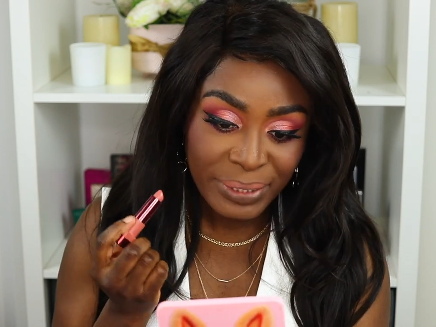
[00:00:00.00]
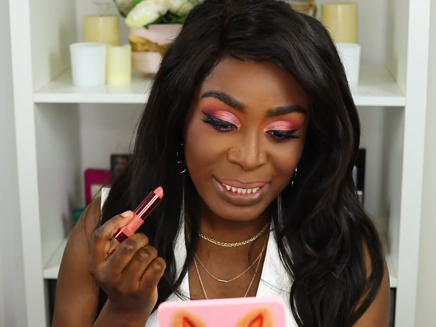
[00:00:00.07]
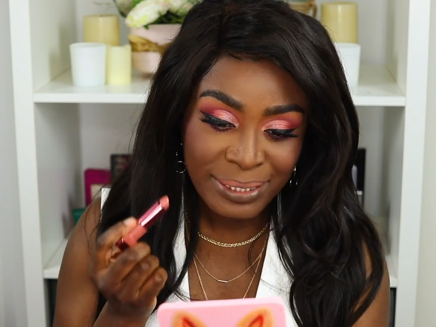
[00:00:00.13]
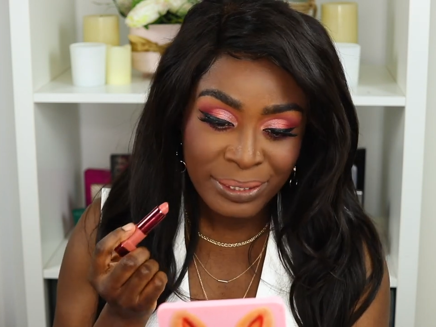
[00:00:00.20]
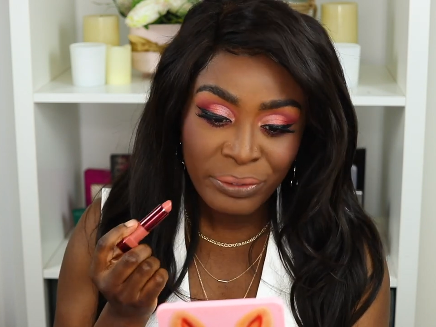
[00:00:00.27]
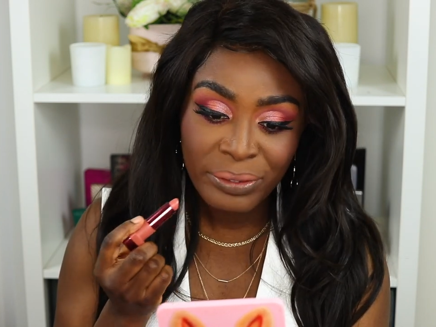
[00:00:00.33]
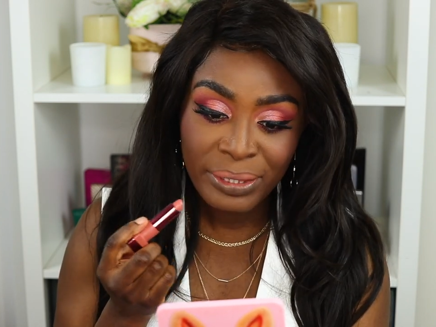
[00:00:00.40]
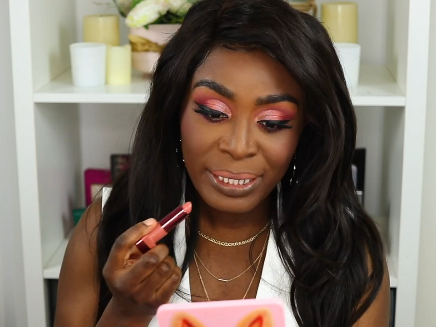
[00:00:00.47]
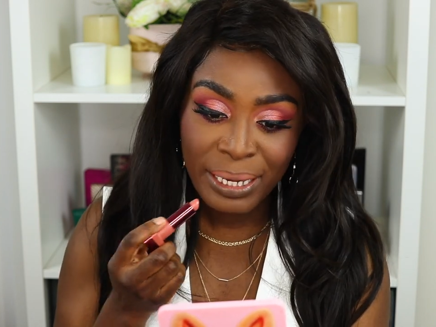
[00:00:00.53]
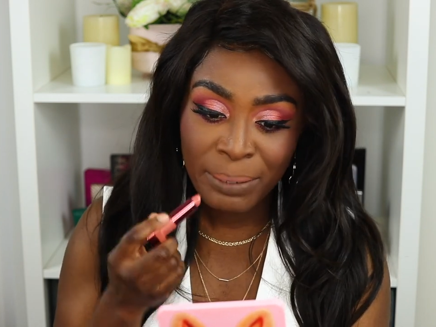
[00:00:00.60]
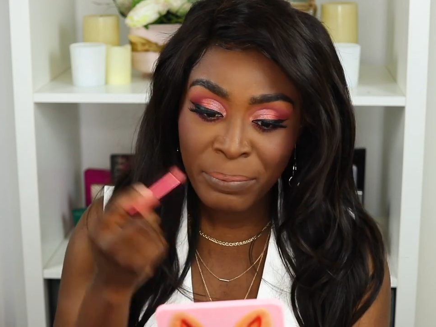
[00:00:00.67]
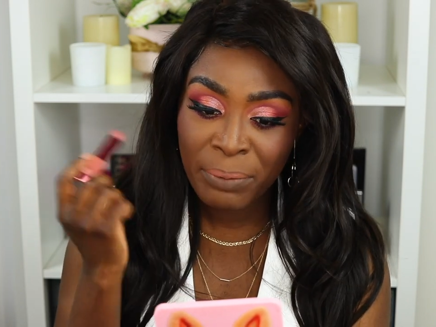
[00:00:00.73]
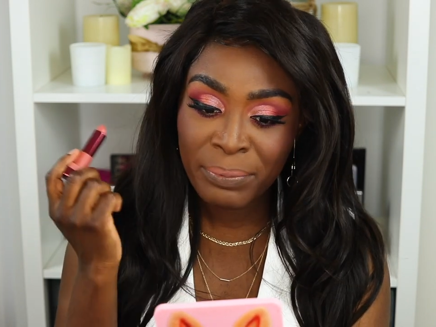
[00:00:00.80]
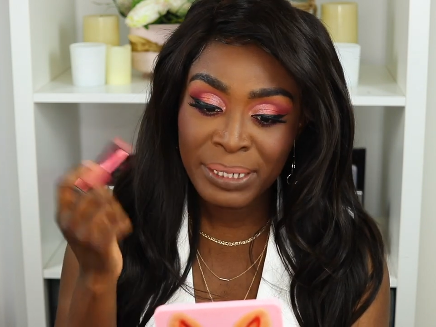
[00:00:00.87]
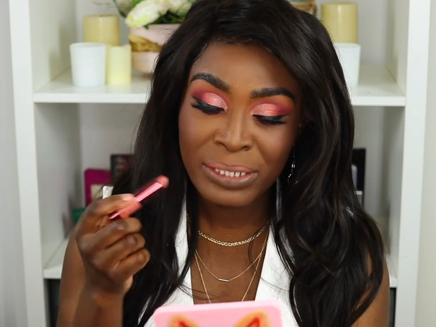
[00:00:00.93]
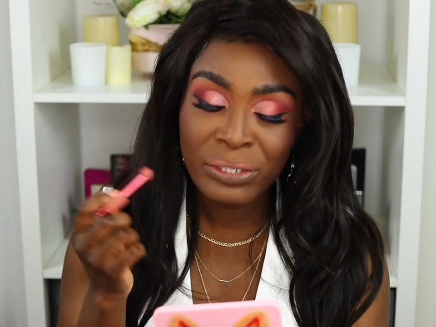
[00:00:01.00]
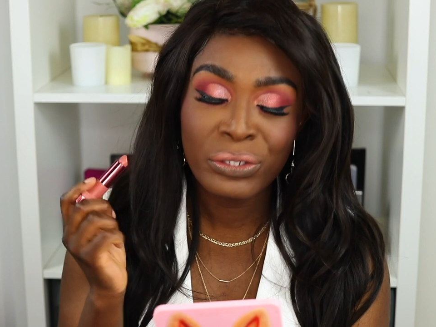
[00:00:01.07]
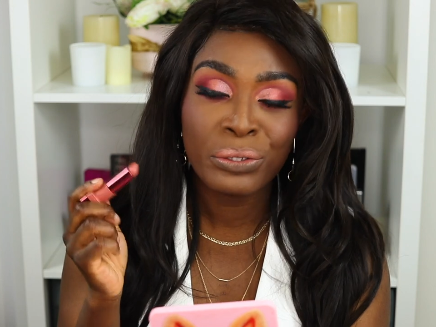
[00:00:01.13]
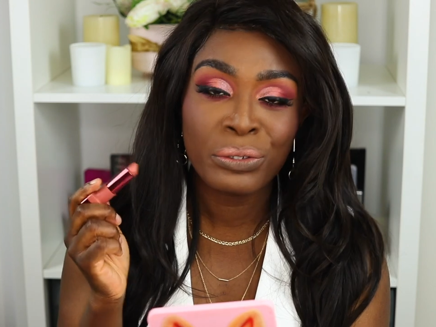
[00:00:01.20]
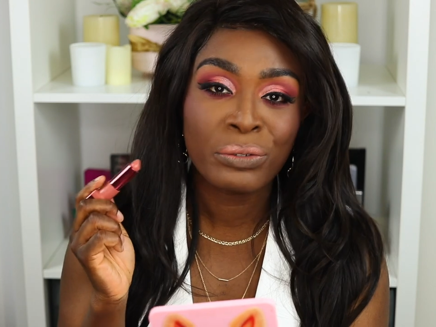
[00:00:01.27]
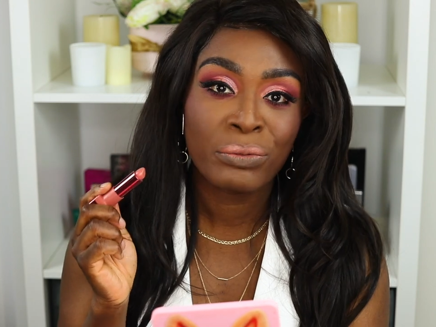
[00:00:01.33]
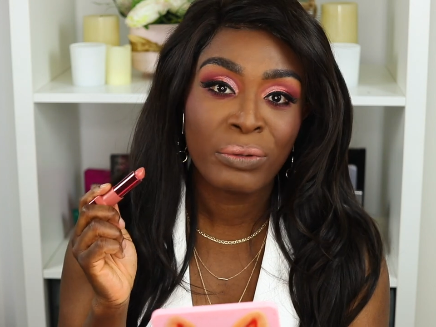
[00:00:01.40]
I still think I probably need
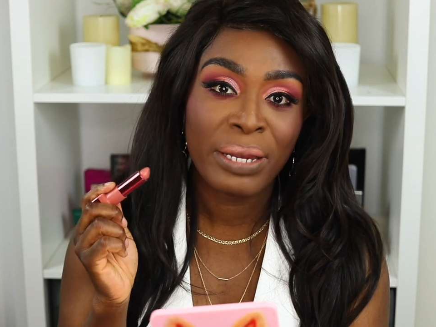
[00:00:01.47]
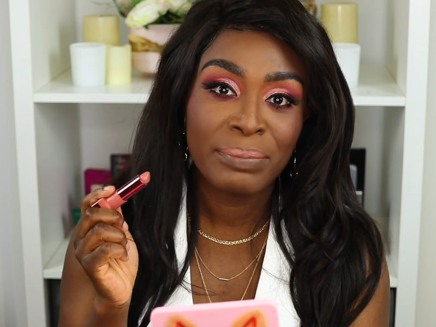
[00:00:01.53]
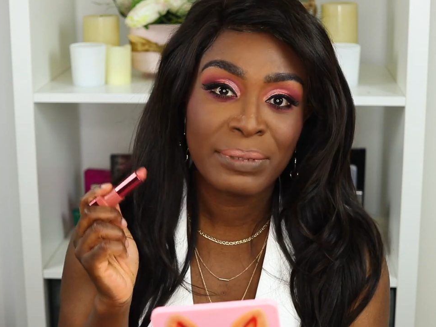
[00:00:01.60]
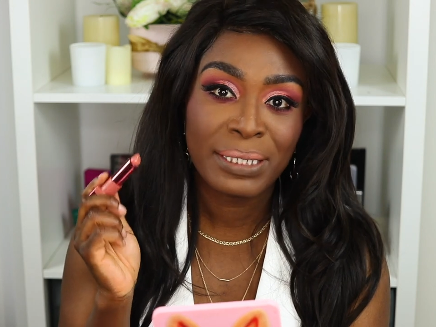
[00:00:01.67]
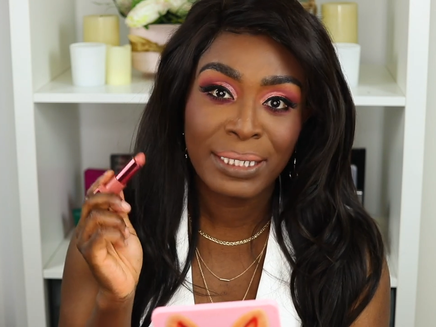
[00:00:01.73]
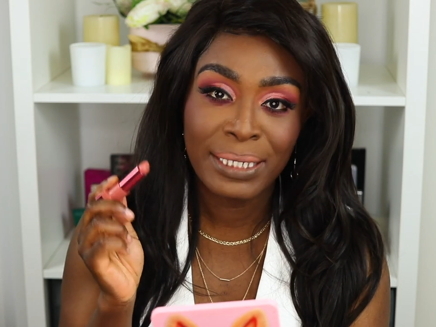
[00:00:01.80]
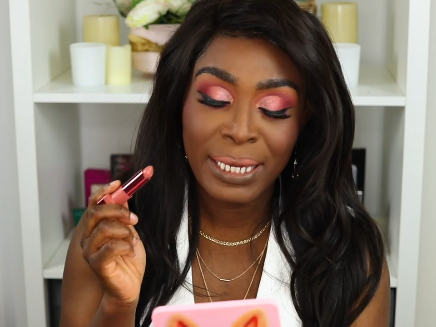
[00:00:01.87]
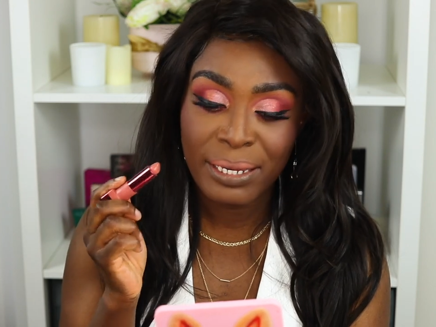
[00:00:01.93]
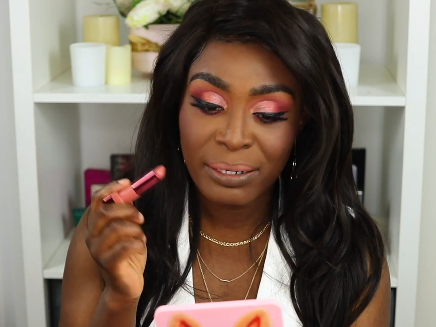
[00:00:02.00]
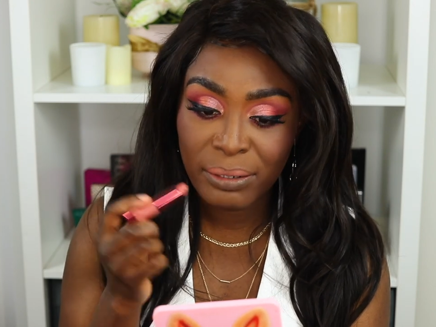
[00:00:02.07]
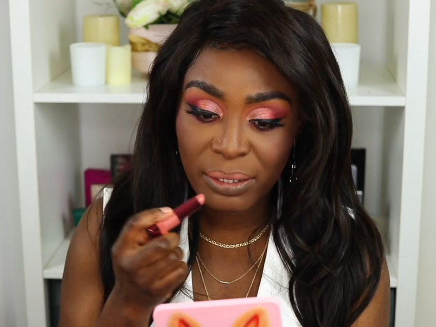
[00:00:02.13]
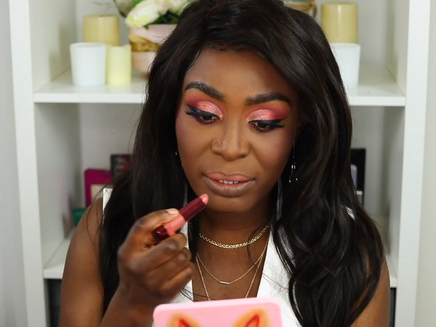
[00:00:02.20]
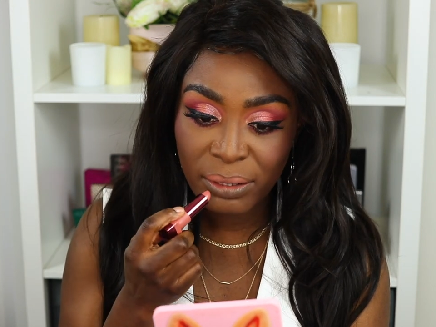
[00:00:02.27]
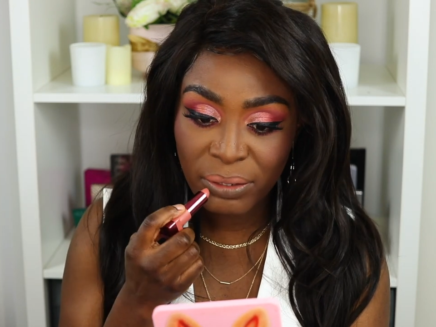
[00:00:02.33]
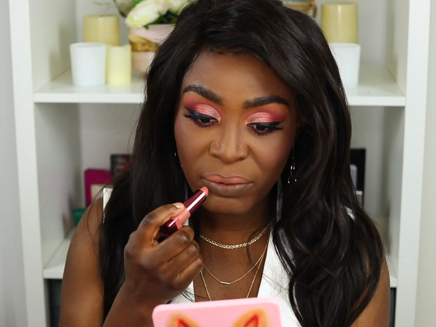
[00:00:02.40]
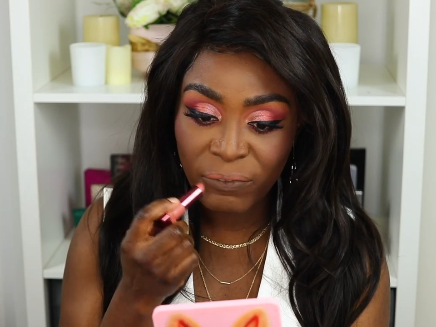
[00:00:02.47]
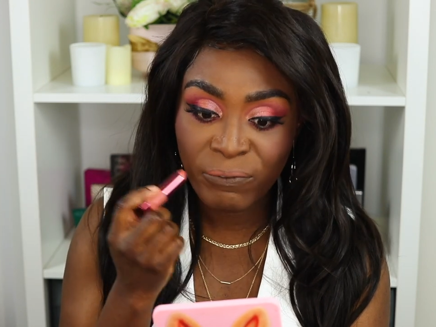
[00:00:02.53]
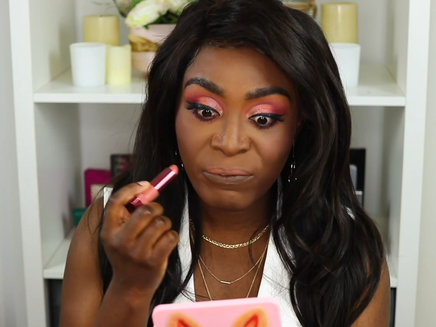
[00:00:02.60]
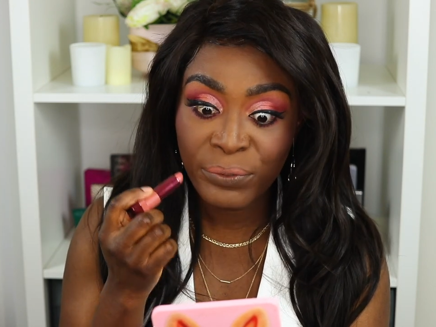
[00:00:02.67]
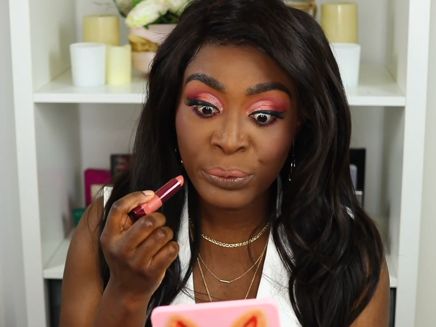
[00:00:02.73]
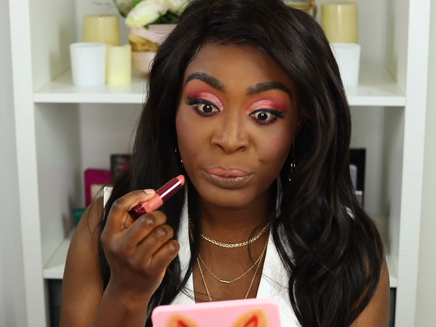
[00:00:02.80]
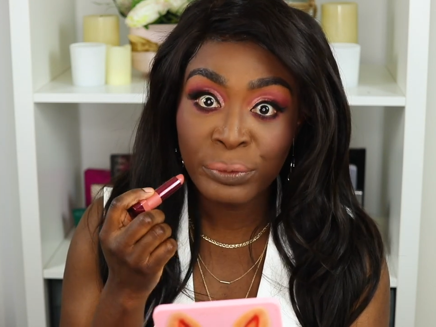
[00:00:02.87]
2 swipes to get the
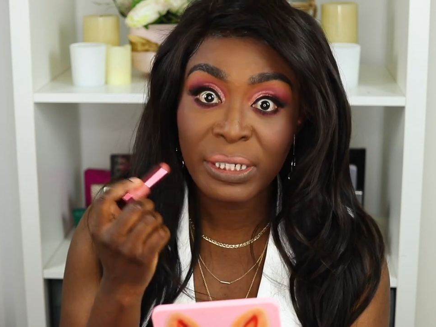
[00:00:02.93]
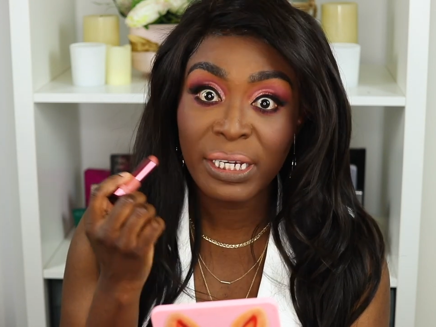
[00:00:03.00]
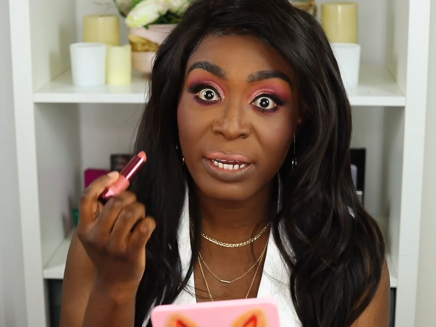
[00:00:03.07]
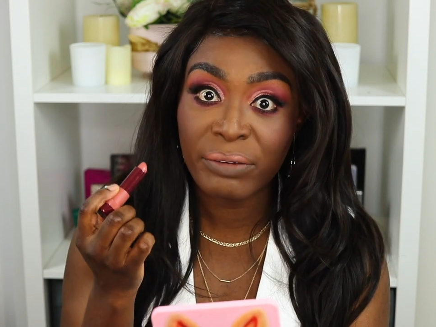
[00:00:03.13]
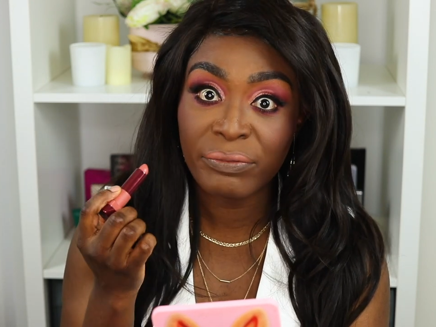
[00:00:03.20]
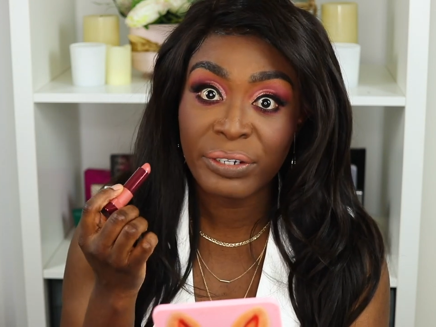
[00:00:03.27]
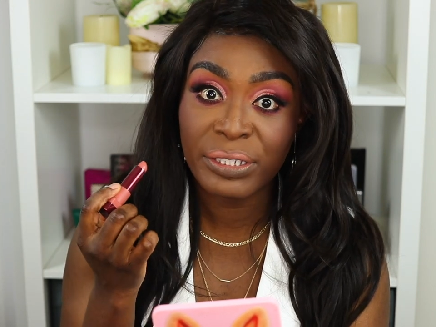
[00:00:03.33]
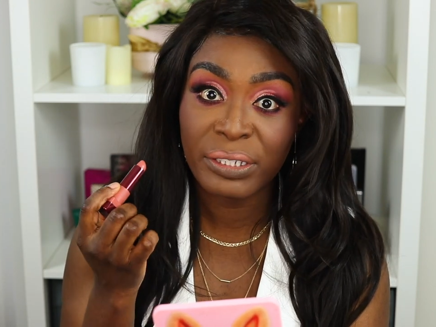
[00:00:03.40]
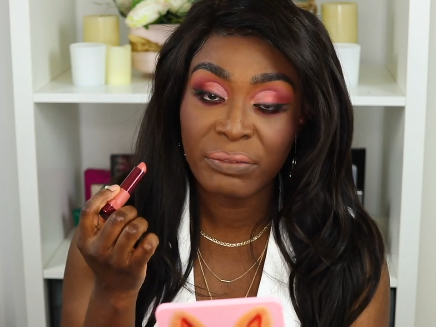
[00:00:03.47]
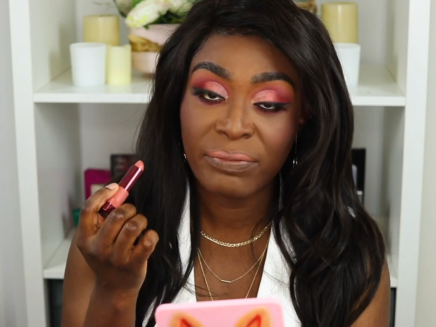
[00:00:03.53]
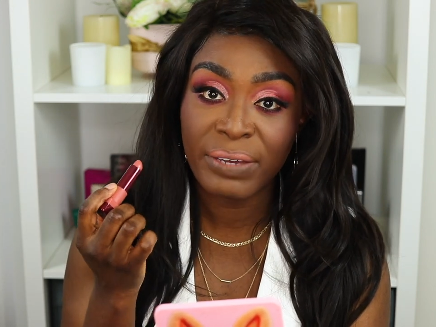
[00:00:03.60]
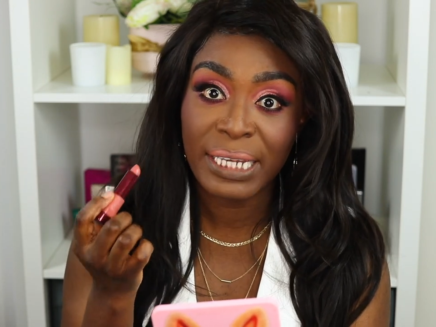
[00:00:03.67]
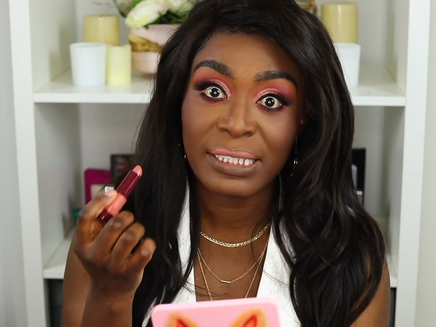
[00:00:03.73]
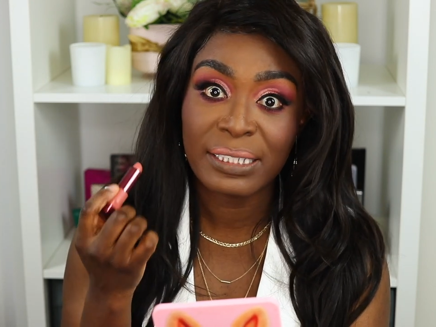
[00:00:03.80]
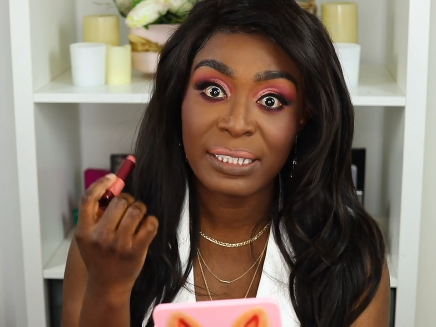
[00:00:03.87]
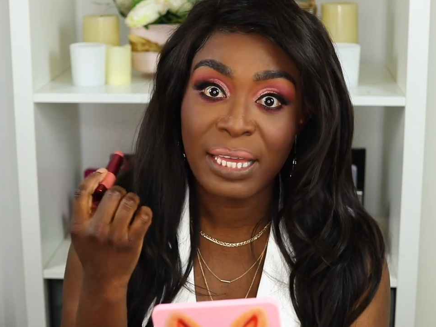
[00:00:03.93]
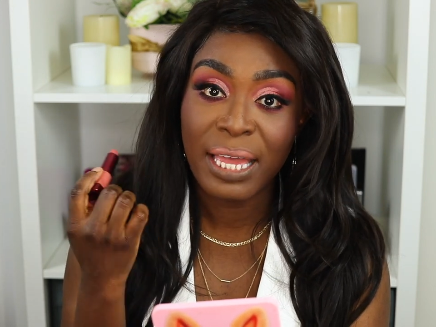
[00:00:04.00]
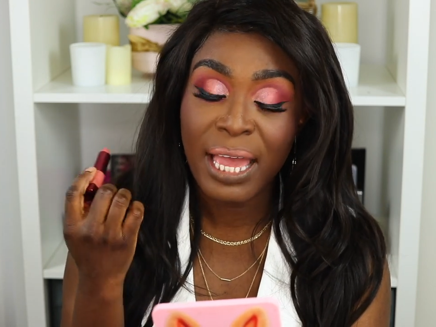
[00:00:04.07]
full coverage effect